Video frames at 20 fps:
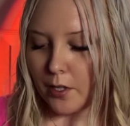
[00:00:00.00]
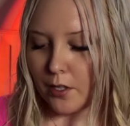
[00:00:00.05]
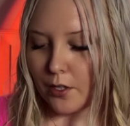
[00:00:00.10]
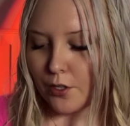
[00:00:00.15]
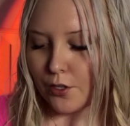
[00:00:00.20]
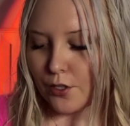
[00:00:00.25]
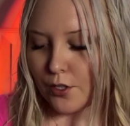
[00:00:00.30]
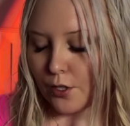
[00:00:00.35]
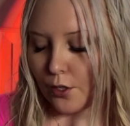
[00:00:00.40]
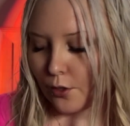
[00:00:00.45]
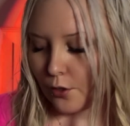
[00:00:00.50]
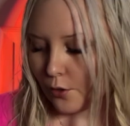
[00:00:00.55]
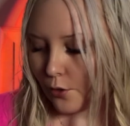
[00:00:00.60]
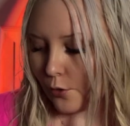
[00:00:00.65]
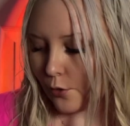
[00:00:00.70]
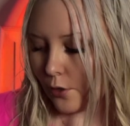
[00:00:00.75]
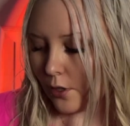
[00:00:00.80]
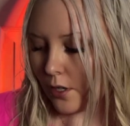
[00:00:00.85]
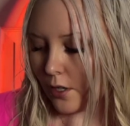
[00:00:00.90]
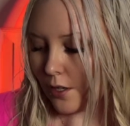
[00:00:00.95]

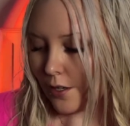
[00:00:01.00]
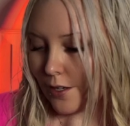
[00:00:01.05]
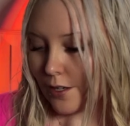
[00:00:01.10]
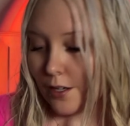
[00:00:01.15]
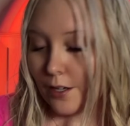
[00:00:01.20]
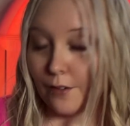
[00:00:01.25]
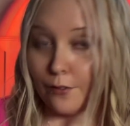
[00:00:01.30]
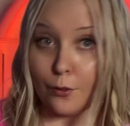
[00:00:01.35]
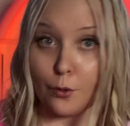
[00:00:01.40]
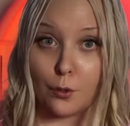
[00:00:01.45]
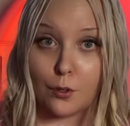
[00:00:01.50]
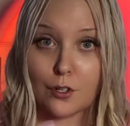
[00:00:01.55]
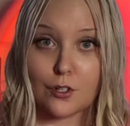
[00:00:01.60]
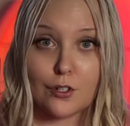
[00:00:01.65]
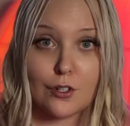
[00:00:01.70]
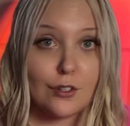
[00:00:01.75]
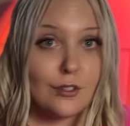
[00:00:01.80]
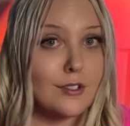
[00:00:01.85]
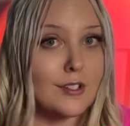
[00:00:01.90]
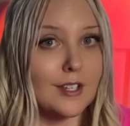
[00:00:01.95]
So of course
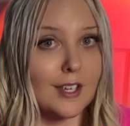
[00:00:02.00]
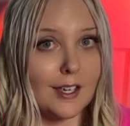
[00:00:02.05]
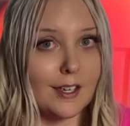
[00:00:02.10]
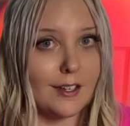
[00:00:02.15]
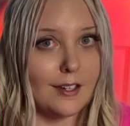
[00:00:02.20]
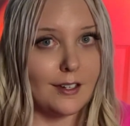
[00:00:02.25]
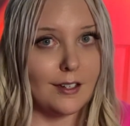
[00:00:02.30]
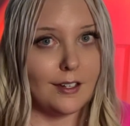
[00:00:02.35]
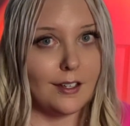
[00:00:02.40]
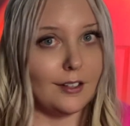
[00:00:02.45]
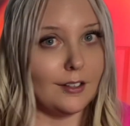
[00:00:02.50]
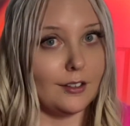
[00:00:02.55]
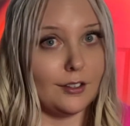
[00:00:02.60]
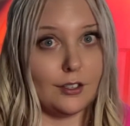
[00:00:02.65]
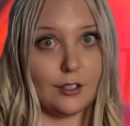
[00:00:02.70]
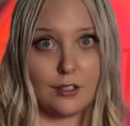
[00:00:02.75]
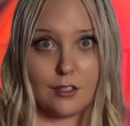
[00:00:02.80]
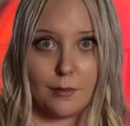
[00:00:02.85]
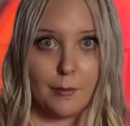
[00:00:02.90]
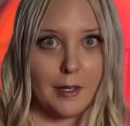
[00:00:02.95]
your skin
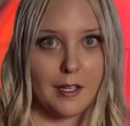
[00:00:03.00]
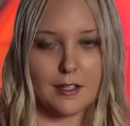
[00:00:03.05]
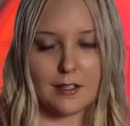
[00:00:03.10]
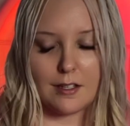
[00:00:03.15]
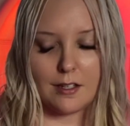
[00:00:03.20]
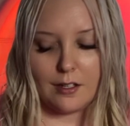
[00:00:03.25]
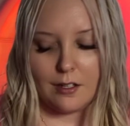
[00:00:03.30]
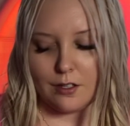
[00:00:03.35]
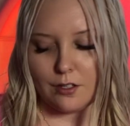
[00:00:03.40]
looks amazing,